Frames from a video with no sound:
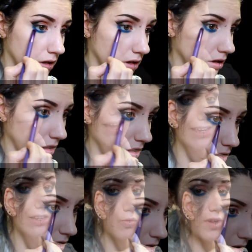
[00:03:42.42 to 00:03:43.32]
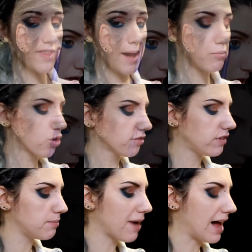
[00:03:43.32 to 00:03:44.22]
Going back in with that
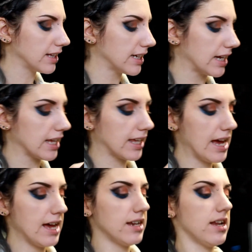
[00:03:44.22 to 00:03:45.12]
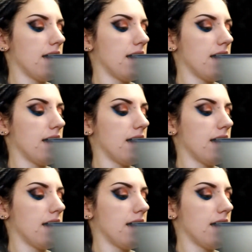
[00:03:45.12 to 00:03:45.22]
Morphe palette again,